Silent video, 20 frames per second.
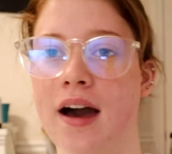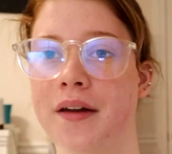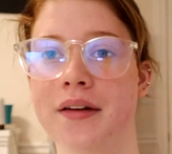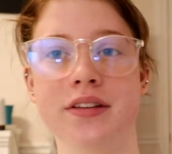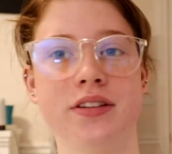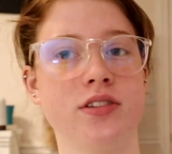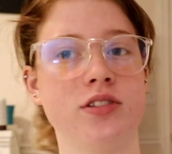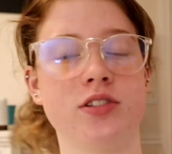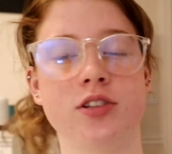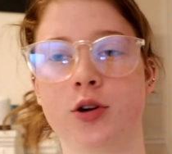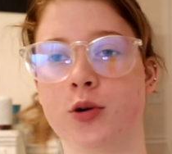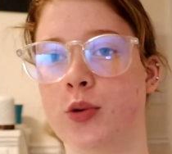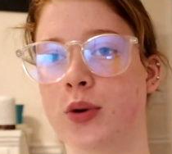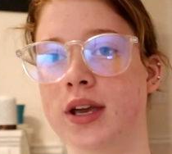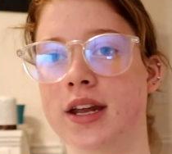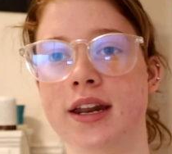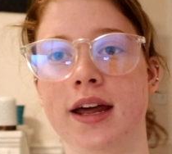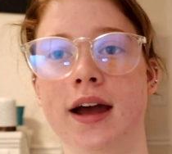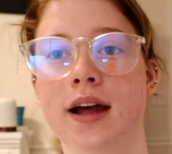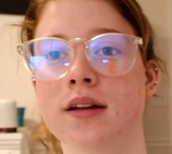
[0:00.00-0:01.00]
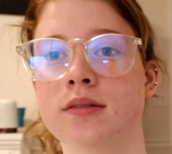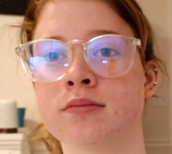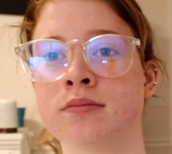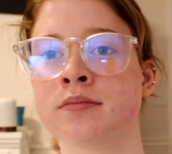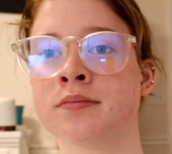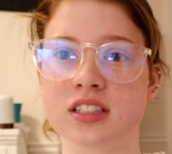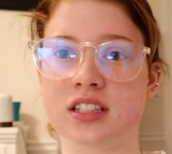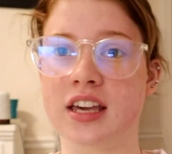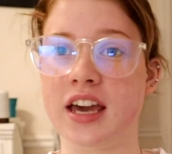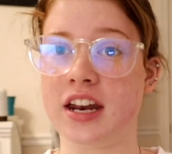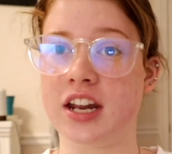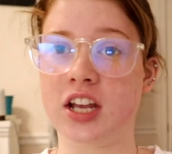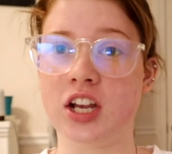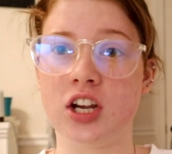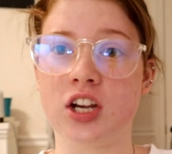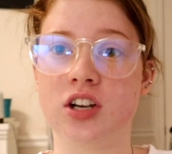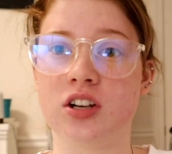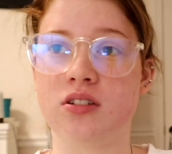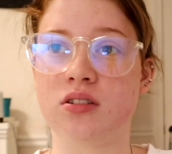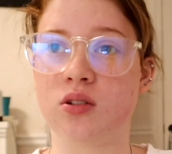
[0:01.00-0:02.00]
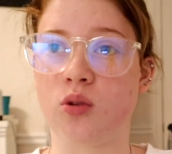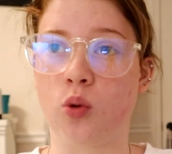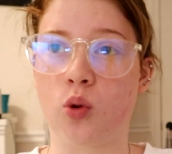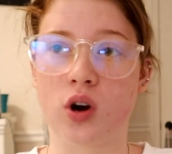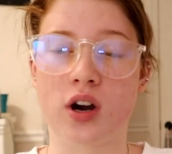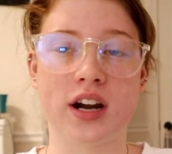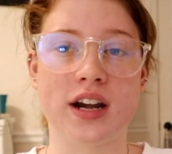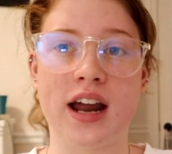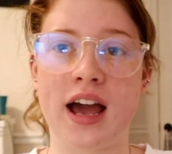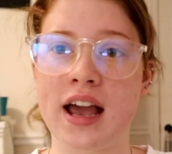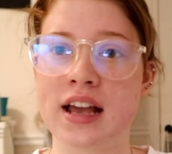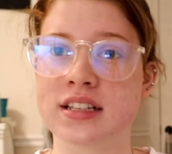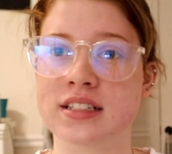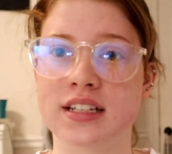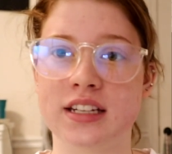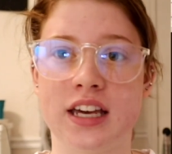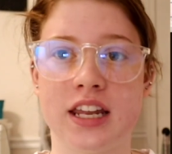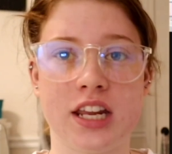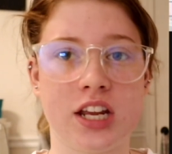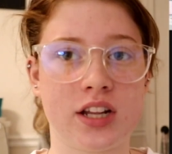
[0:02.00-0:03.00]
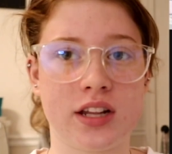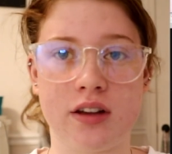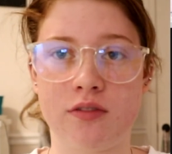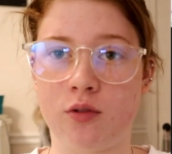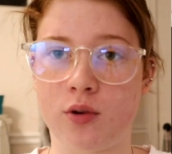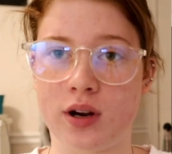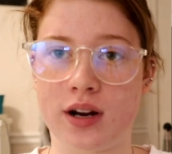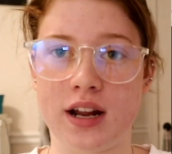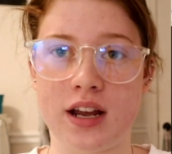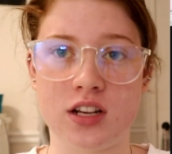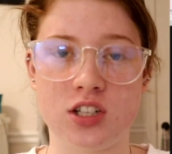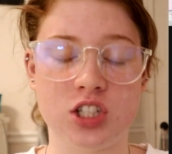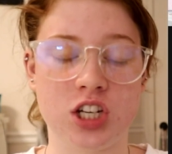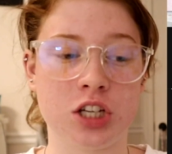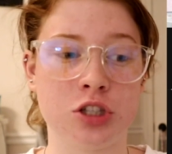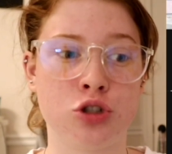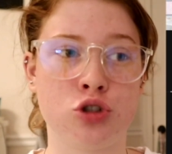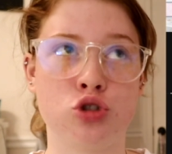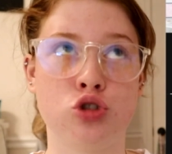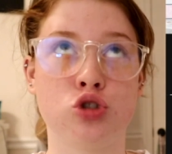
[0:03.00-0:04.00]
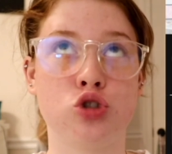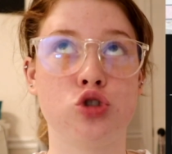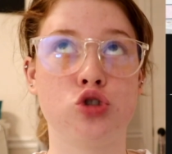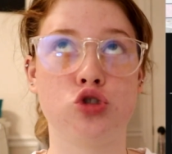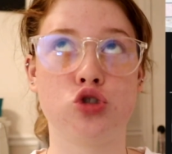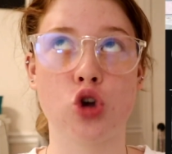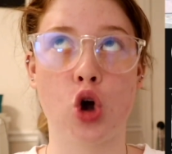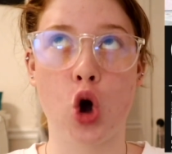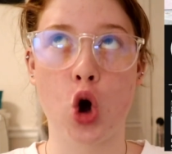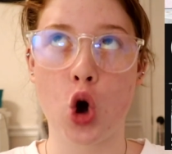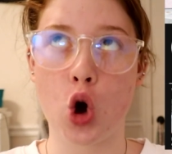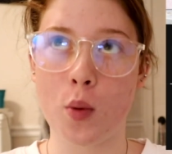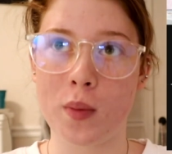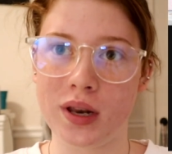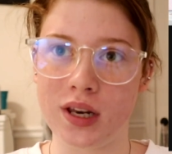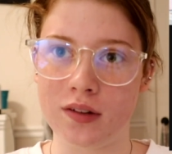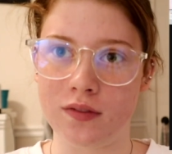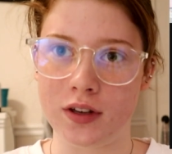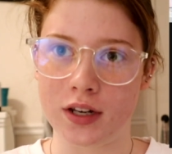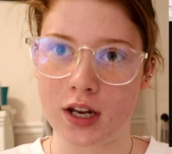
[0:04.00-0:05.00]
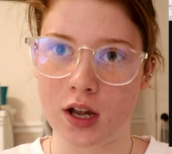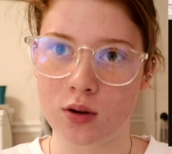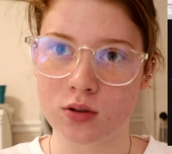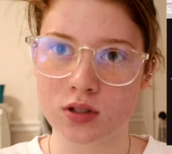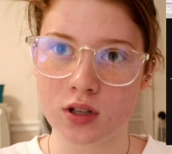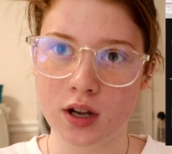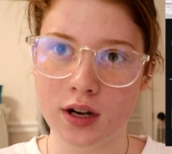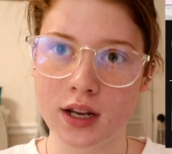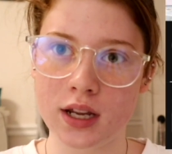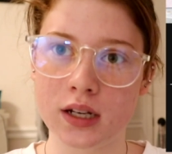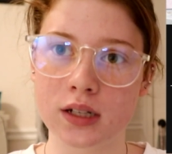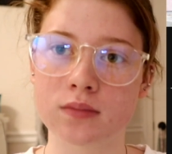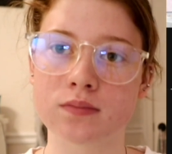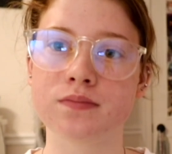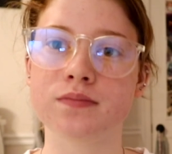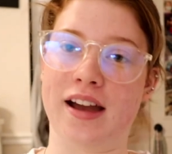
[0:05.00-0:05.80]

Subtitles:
Aldis is the queen at getting organized and getting life organized. She has so many videos on it.